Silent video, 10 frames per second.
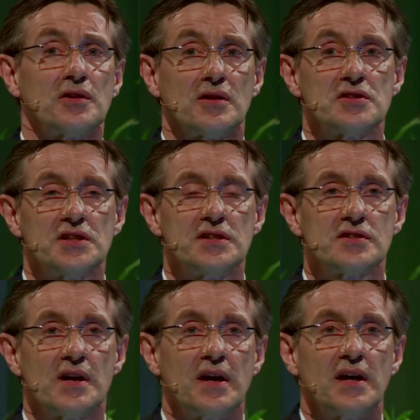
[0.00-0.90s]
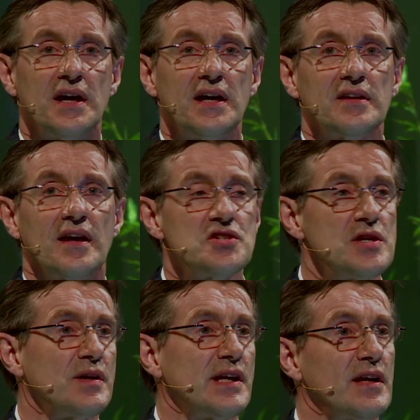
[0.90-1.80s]
Technologies. And at
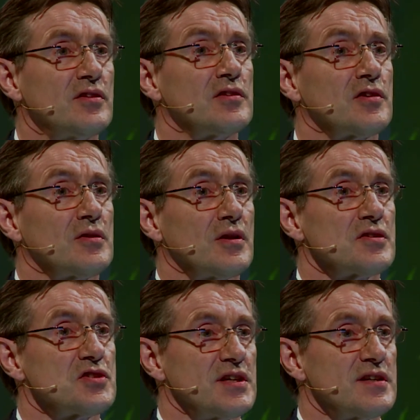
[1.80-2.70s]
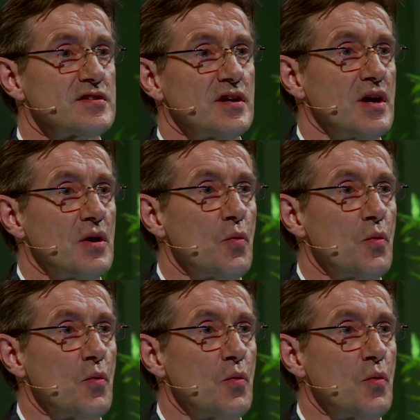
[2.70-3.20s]
Geo-En Energy Technologies,